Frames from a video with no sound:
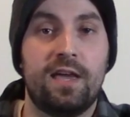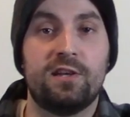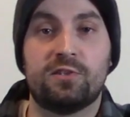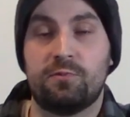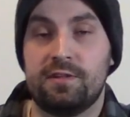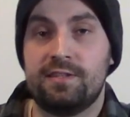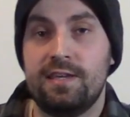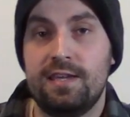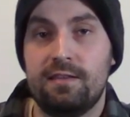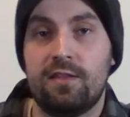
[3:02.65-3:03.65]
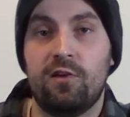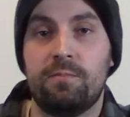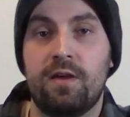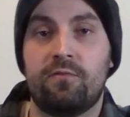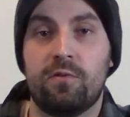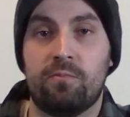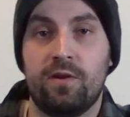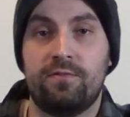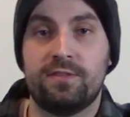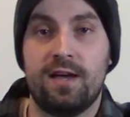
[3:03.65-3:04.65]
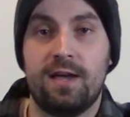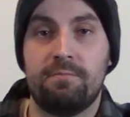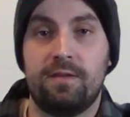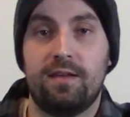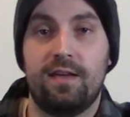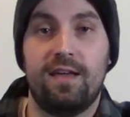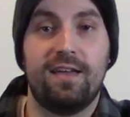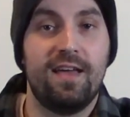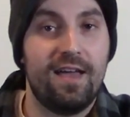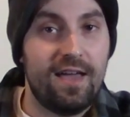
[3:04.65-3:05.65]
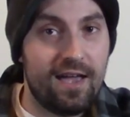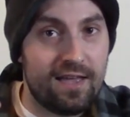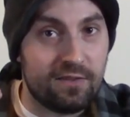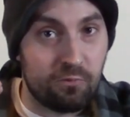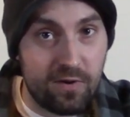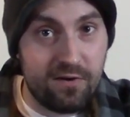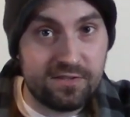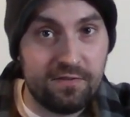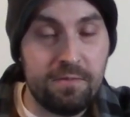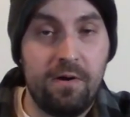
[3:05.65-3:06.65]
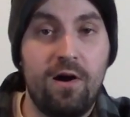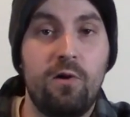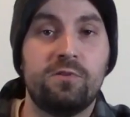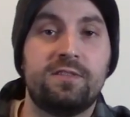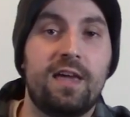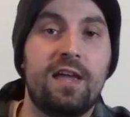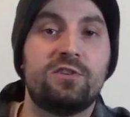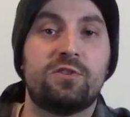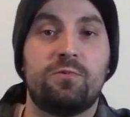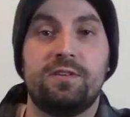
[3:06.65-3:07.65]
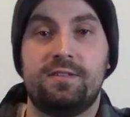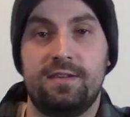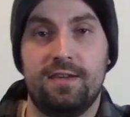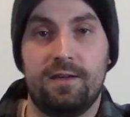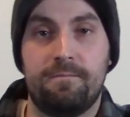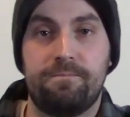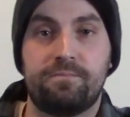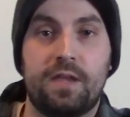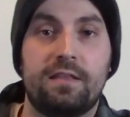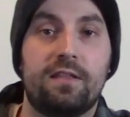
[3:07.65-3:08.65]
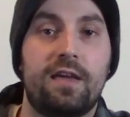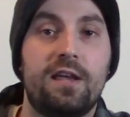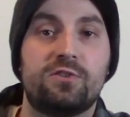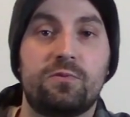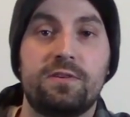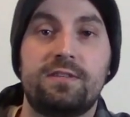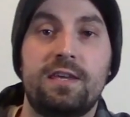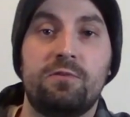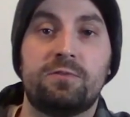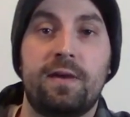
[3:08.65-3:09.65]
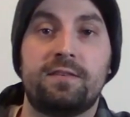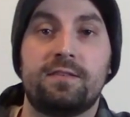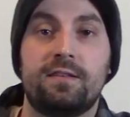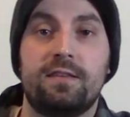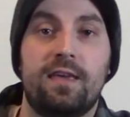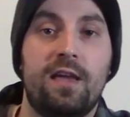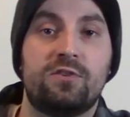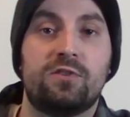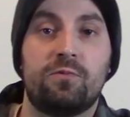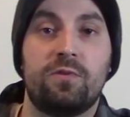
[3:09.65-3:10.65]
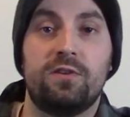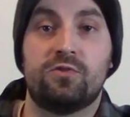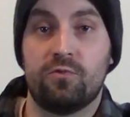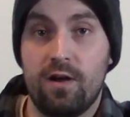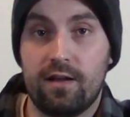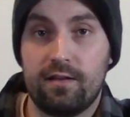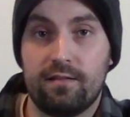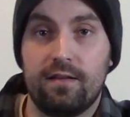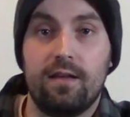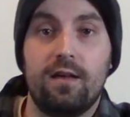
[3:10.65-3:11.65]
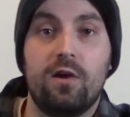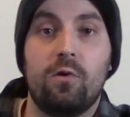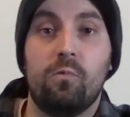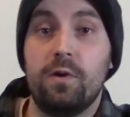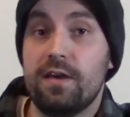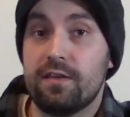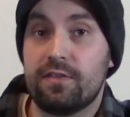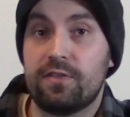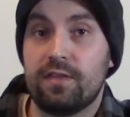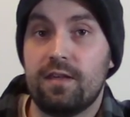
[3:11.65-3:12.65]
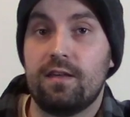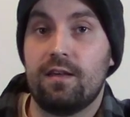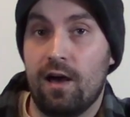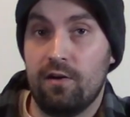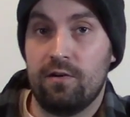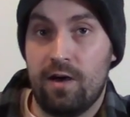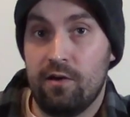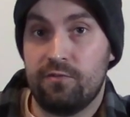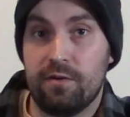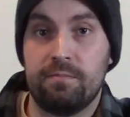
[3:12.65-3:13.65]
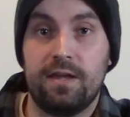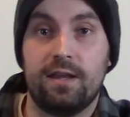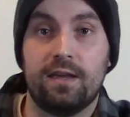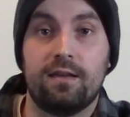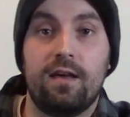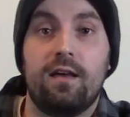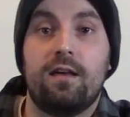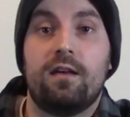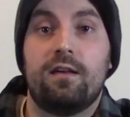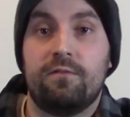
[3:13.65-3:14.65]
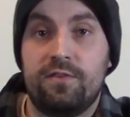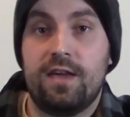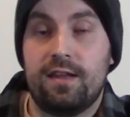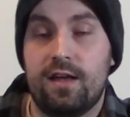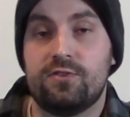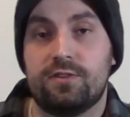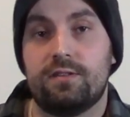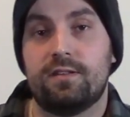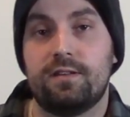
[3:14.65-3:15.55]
H3T. They only made for a brief time. And the rarest of them all was the H3T. Now, the H3T was basically the H3 truck with alpha, meaning V8 engine.